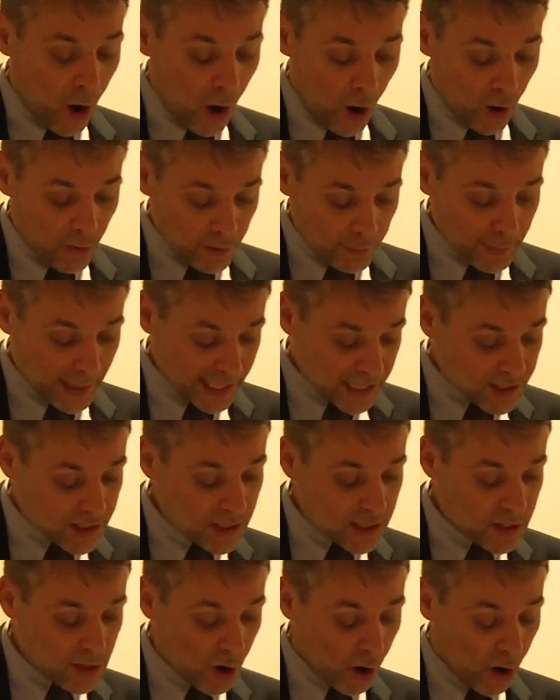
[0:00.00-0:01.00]
on the
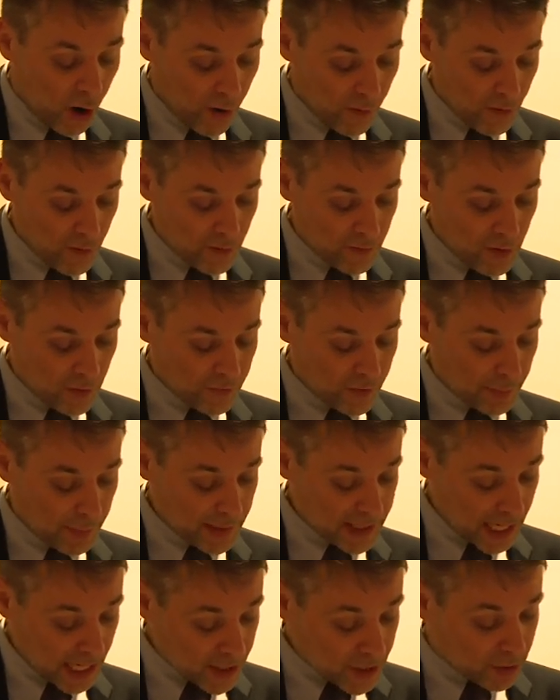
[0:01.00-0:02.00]
basis of, of
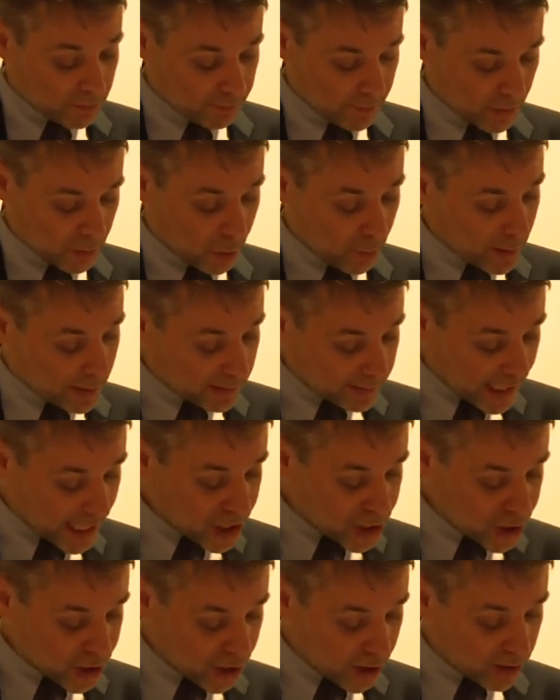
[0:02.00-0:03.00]
precise
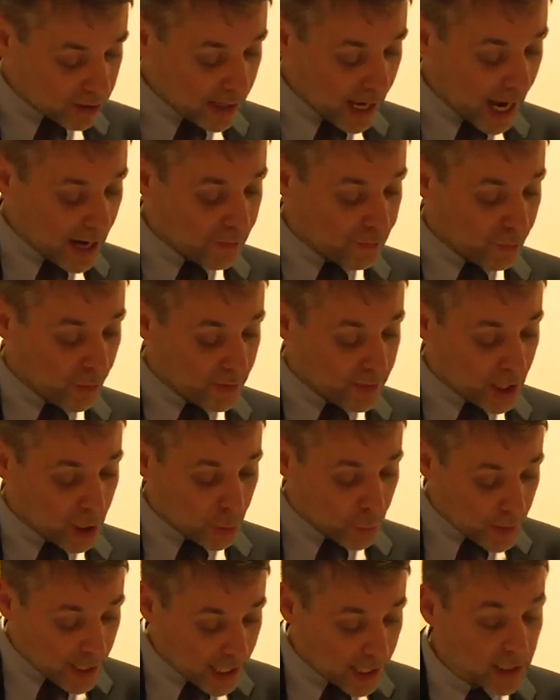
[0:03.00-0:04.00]
documentation and for the
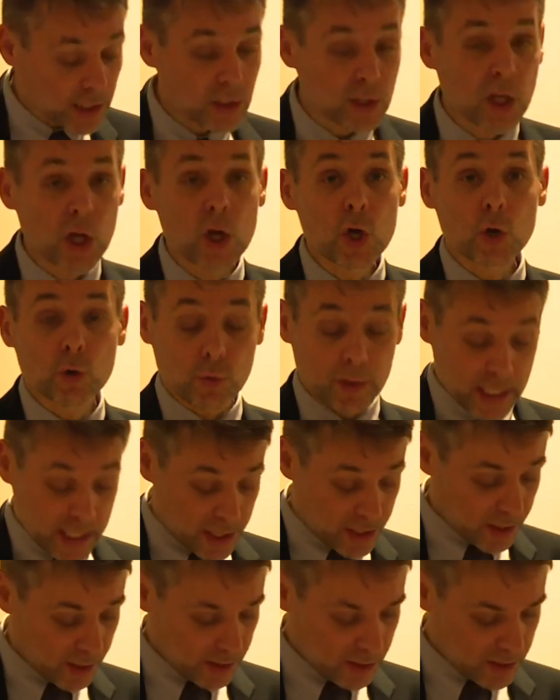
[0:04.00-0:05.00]
real
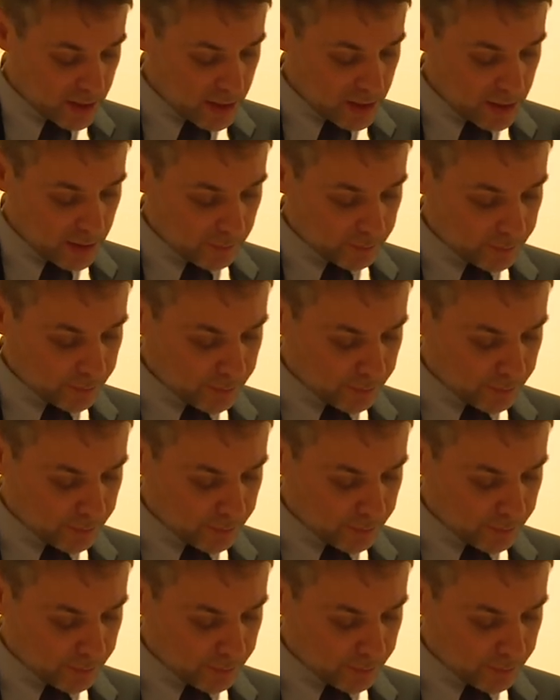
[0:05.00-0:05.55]
reasons